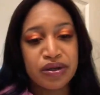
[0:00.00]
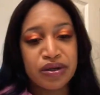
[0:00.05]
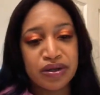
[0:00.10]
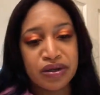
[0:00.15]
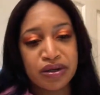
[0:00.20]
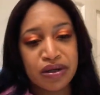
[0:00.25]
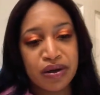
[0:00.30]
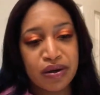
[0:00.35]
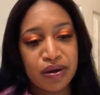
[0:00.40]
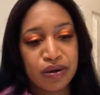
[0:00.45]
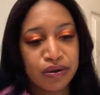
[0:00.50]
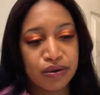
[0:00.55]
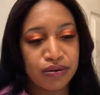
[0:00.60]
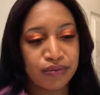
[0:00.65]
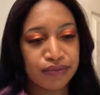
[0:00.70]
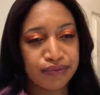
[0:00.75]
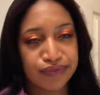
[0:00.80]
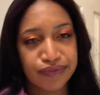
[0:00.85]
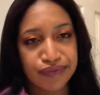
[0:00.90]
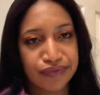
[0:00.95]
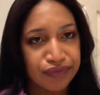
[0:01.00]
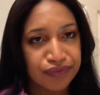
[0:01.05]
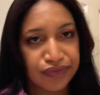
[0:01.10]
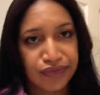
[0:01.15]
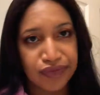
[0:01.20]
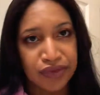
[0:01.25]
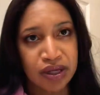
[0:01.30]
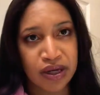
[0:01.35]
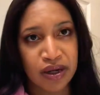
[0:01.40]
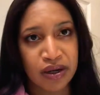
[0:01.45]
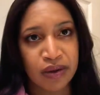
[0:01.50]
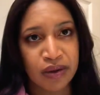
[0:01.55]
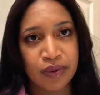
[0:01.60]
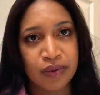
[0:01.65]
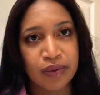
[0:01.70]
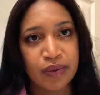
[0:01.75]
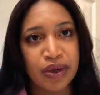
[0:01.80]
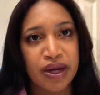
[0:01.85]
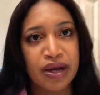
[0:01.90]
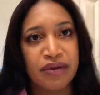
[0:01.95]
So, you know,
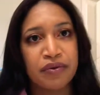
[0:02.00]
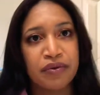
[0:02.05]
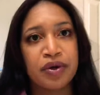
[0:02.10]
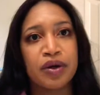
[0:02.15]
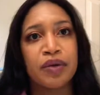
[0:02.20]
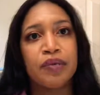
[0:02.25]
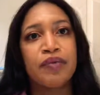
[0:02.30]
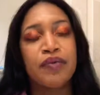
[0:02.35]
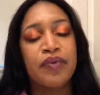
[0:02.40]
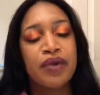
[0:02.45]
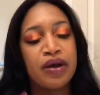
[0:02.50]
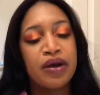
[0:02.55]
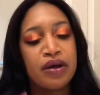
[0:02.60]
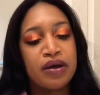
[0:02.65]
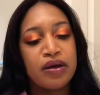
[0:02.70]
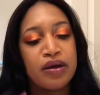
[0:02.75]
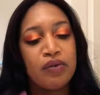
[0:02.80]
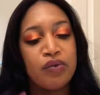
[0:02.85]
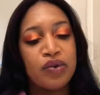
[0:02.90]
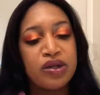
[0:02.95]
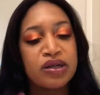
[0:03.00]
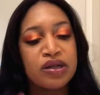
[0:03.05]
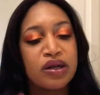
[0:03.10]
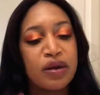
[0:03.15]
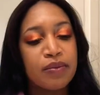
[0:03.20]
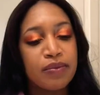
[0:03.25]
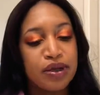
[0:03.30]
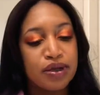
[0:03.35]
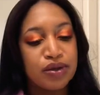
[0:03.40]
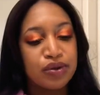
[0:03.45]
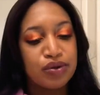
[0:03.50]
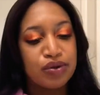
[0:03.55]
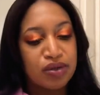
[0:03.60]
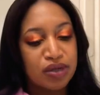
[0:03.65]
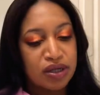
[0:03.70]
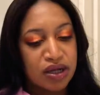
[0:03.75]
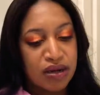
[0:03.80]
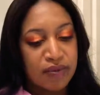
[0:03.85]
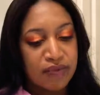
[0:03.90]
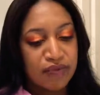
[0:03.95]
whatever. You win some, you lose
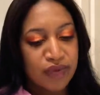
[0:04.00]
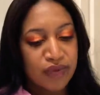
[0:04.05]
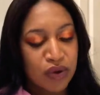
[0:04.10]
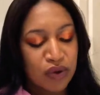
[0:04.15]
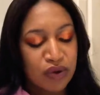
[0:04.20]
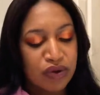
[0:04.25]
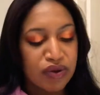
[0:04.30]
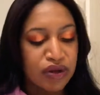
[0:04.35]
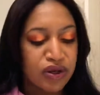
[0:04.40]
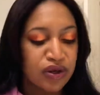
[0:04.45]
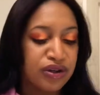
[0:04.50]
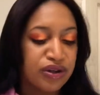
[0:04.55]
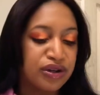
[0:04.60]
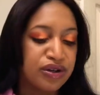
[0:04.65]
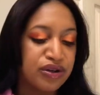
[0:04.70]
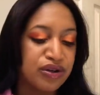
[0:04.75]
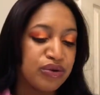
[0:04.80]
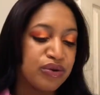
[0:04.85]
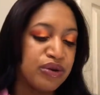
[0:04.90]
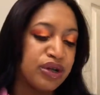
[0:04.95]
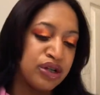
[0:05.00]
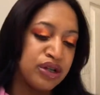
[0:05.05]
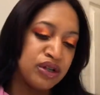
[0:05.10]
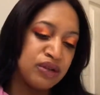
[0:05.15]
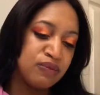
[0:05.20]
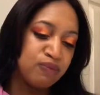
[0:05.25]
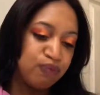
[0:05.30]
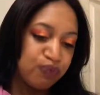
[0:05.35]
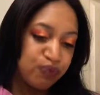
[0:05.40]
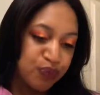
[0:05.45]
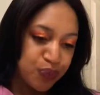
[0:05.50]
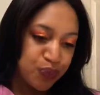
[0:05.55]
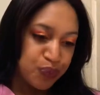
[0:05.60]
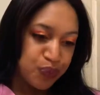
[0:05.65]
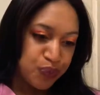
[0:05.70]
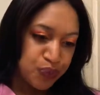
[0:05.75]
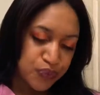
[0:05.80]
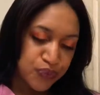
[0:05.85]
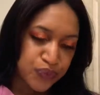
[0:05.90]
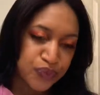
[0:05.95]
some. The only thing you can do is
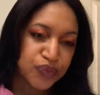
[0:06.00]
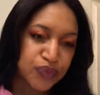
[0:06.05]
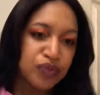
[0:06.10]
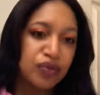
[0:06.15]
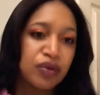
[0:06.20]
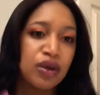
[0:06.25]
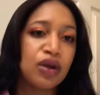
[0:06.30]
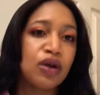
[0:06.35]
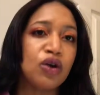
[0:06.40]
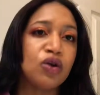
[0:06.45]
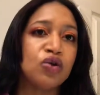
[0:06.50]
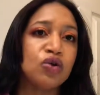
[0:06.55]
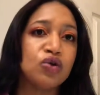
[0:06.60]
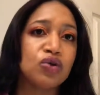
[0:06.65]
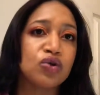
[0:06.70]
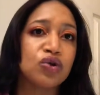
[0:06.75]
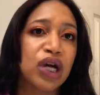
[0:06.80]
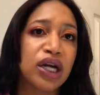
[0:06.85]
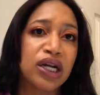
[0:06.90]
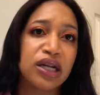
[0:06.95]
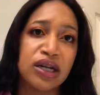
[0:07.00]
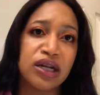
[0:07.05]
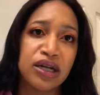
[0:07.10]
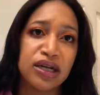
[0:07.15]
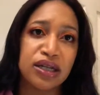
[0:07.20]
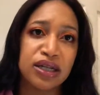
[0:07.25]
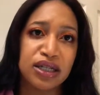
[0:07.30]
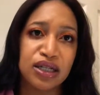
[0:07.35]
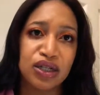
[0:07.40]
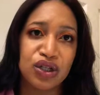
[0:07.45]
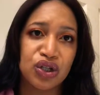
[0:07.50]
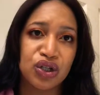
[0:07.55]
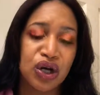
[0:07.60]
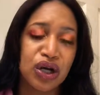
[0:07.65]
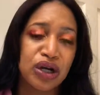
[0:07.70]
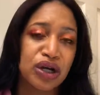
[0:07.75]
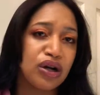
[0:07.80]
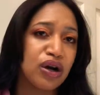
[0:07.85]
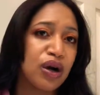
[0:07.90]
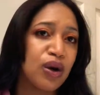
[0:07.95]
to try to
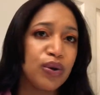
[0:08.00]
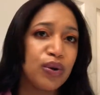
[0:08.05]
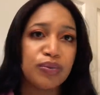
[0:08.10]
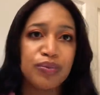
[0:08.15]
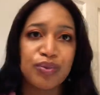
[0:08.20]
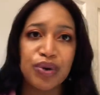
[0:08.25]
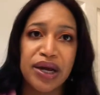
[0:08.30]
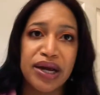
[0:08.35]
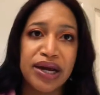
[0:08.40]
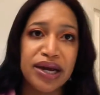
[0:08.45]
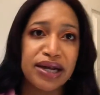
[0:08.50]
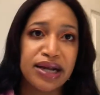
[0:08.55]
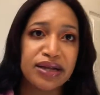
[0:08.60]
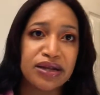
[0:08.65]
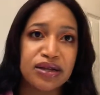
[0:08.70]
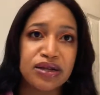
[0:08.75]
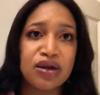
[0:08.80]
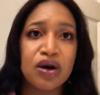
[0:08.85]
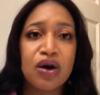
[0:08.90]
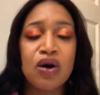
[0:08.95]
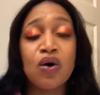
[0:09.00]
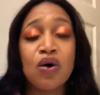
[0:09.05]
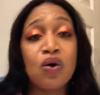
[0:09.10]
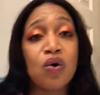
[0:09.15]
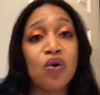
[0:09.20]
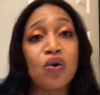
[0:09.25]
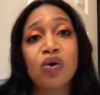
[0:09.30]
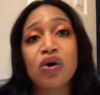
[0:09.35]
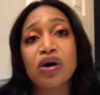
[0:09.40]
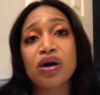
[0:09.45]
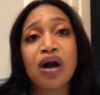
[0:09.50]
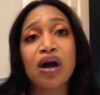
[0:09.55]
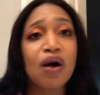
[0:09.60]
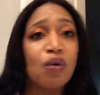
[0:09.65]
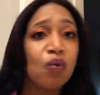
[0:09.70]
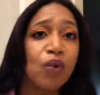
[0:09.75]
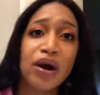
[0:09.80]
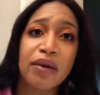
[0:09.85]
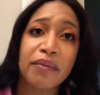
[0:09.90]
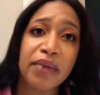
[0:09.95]
start your own brands or
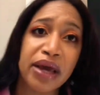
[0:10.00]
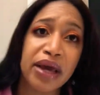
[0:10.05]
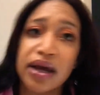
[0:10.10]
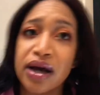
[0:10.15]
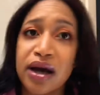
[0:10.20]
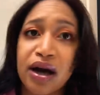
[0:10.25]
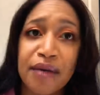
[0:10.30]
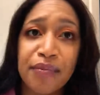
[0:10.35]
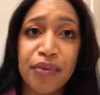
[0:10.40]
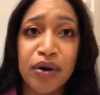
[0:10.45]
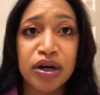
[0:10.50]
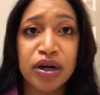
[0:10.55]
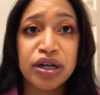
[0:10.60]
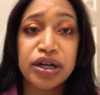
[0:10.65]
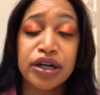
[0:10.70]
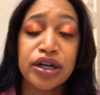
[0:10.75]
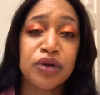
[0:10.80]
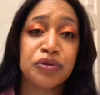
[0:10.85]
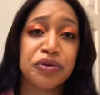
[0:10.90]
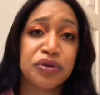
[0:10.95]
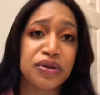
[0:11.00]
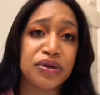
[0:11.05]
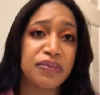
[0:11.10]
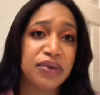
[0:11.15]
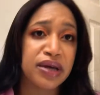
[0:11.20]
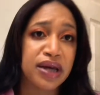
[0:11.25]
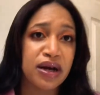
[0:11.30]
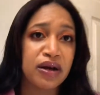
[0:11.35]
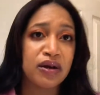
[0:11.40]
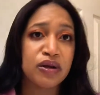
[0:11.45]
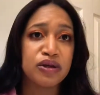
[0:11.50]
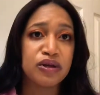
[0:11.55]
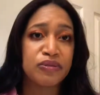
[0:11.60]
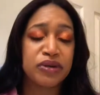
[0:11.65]
not wear makeup or, you know, do something else.